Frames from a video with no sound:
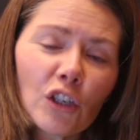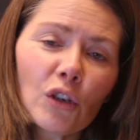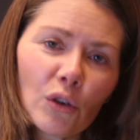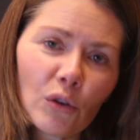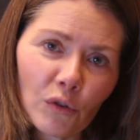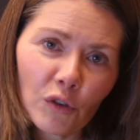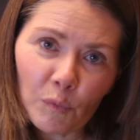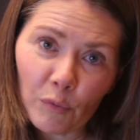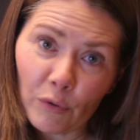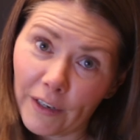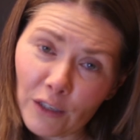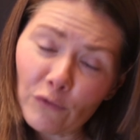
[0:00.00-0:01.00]
to use
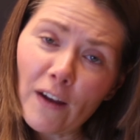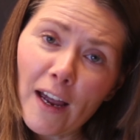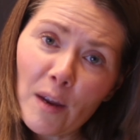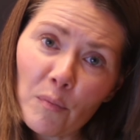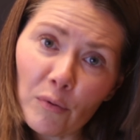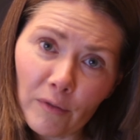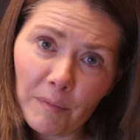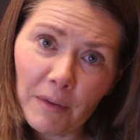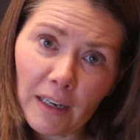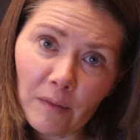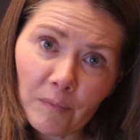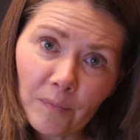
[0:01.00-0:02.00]
Printify
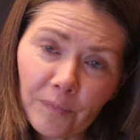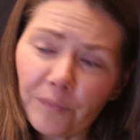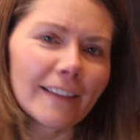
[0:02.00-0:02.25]
Premium.